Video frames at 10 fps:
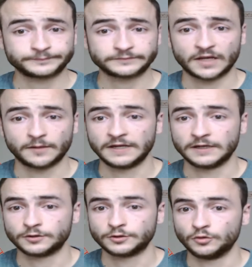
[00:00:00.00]
I'm
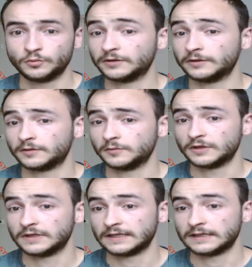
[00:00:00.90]
here to build a
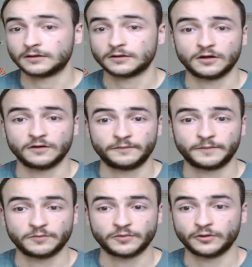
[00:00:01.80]
community of
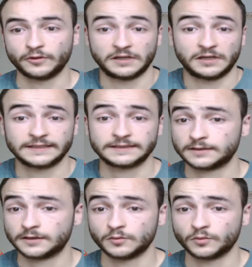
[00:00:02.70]
people that like to
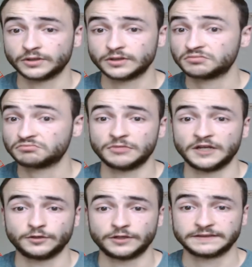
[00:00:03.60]
talk about
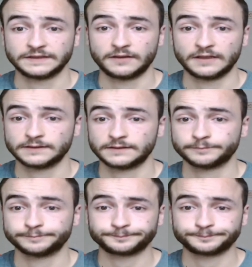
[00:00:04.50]
interesting things.